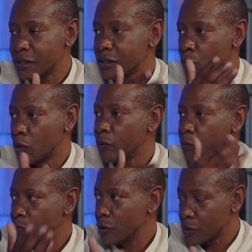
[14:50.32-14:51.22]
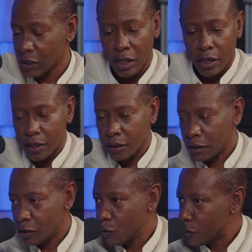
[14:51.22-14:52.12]
this is what we propose.
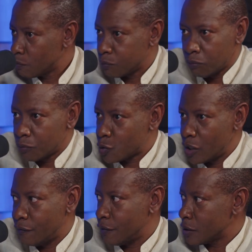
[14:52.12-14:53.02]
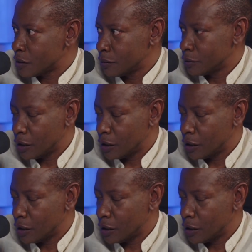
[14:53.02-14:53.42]
Youth trade fairs,